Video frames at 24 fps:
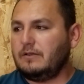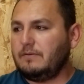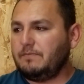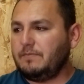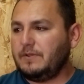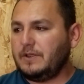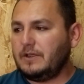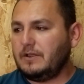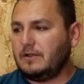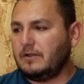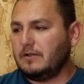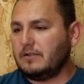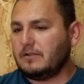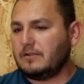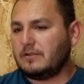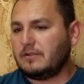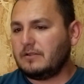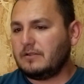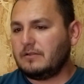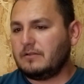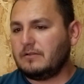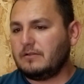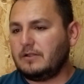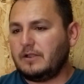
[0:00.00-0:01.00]

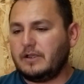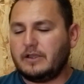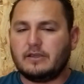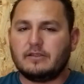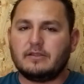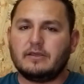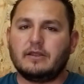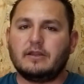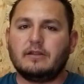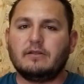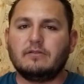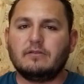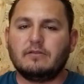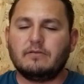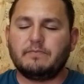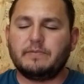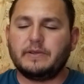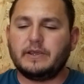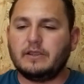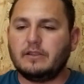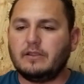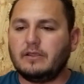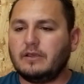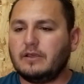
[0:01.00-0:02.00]
because, like I said in the
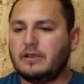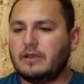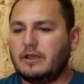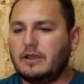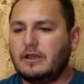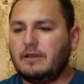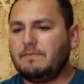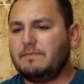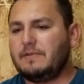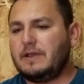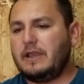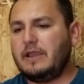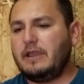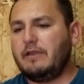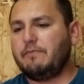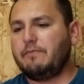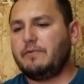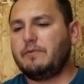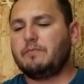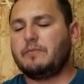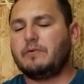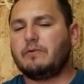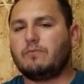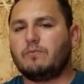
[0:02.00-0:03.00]
beginning, I
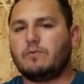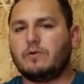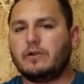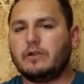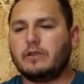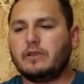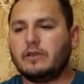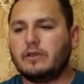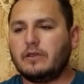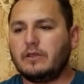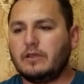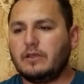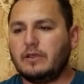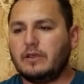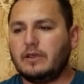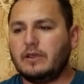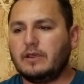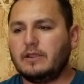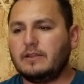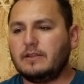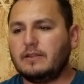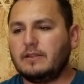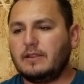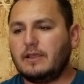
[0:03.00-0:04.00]
haven't been working,
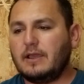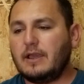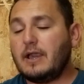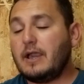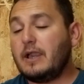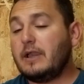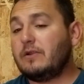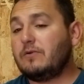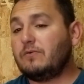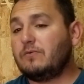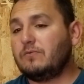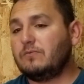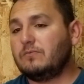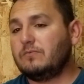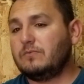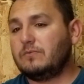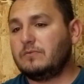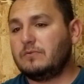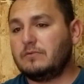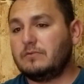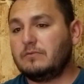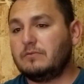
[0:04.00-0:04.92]
and I don't.